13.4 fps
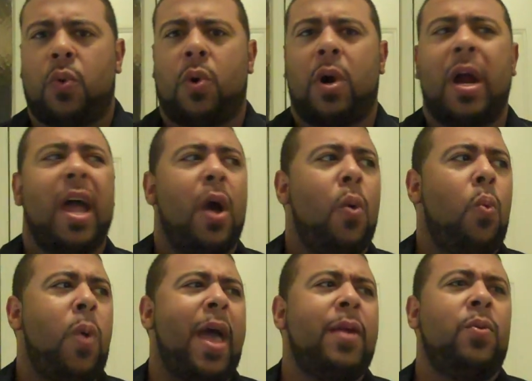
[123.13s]
or
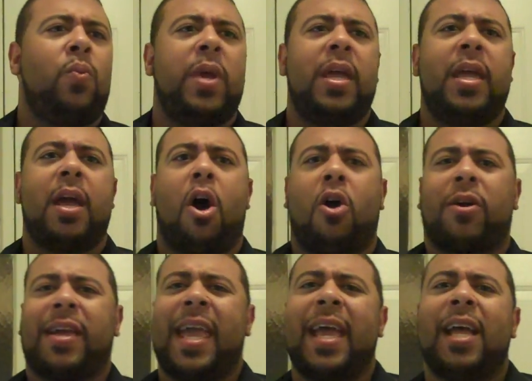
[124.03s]
when
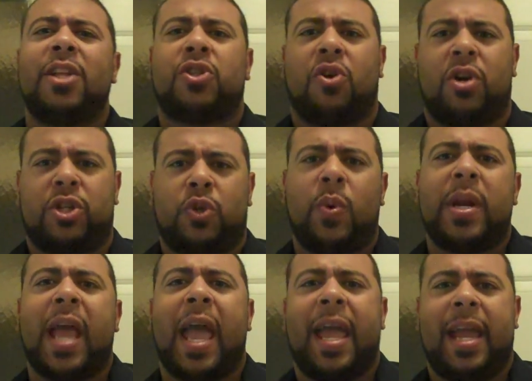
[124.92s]
our kids are to
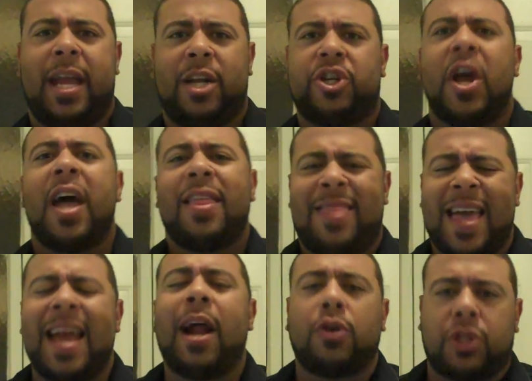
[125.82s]
an age,
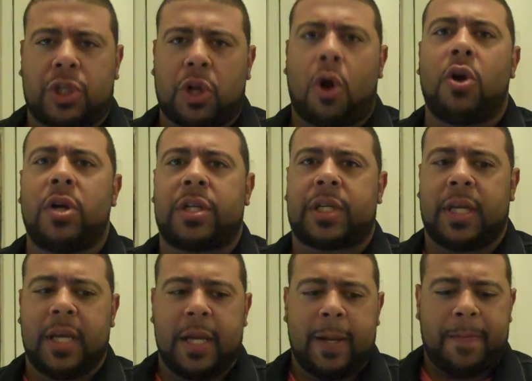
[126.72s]
then I'll start
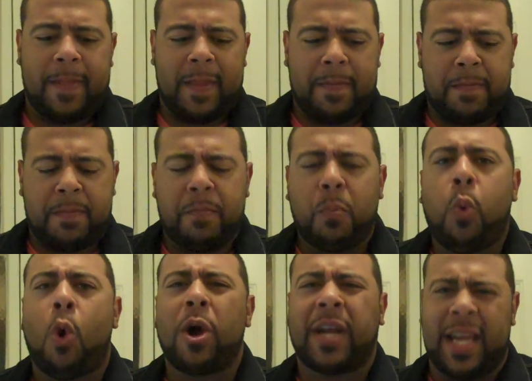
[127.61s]

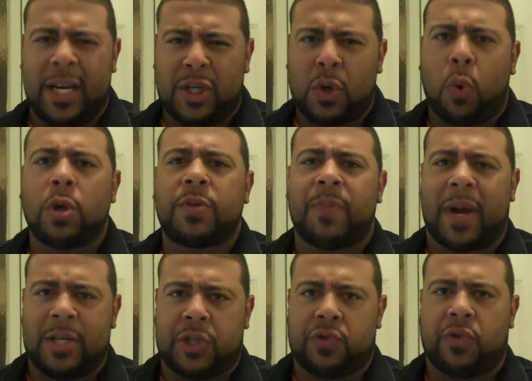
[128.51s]
working towards
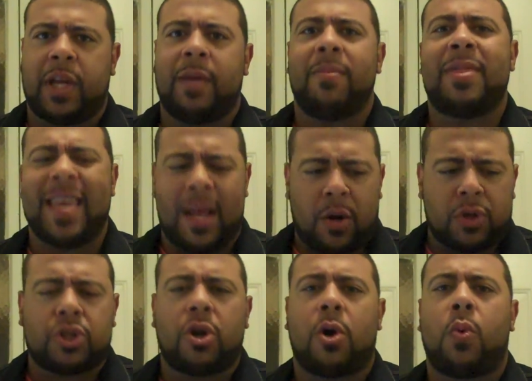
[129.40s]
my dream. Then I'll
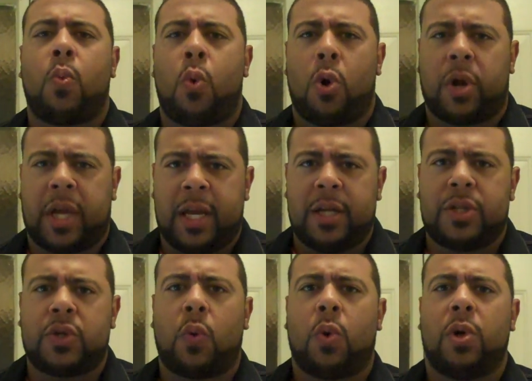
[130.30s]
start working
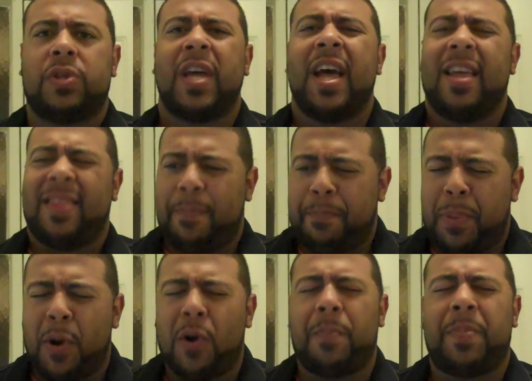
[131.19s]
towards the
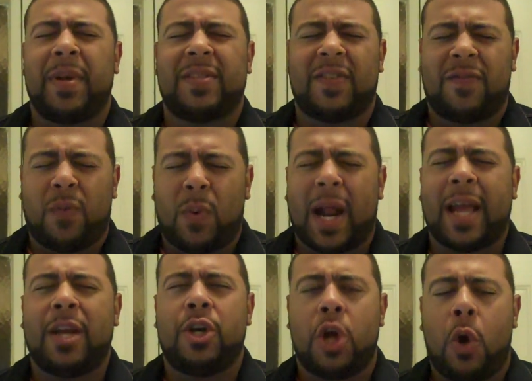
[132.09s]
purpose of what
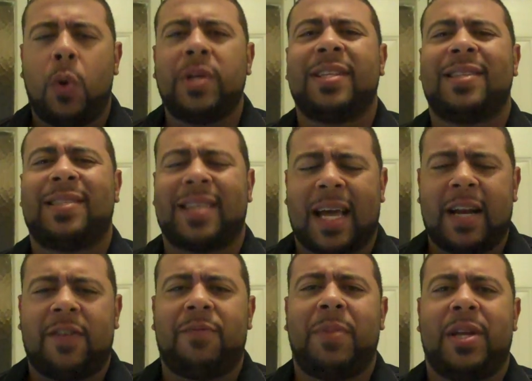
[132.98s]
I know is
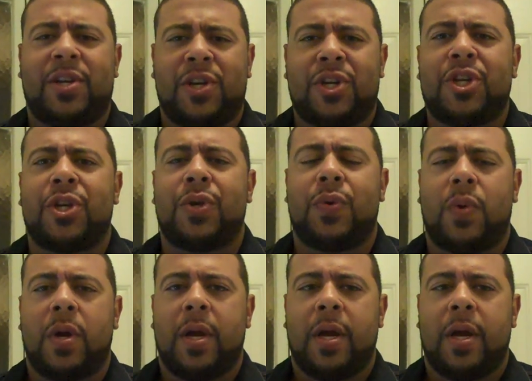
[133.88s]
inside of me to do.